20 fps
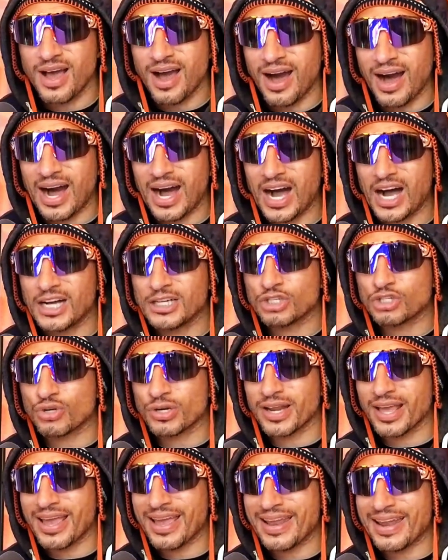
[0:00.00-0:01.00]

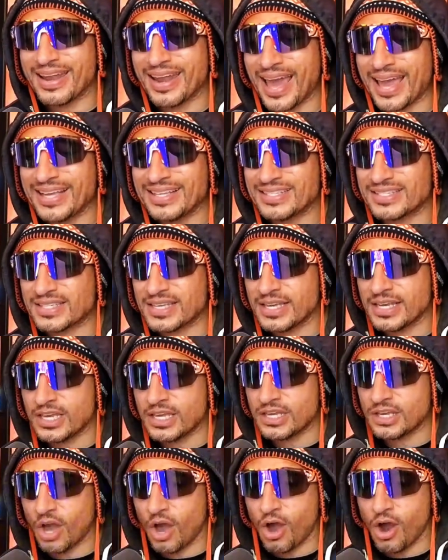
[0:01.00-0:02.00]

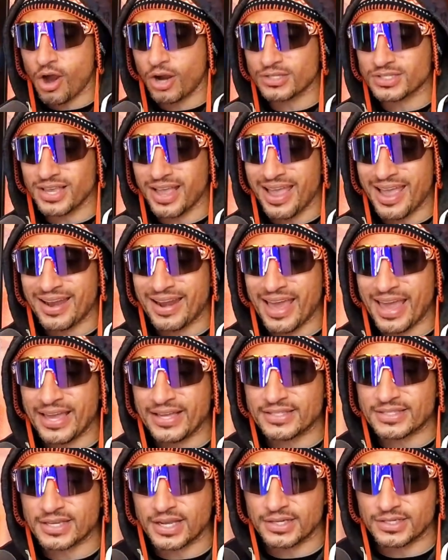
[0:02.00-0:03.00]
119 yards, and
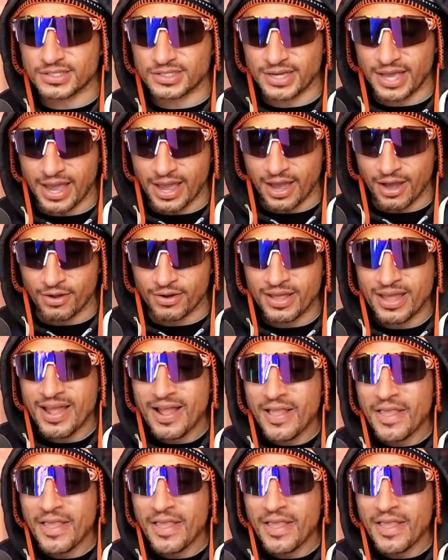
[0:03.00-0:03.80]
a touchdown.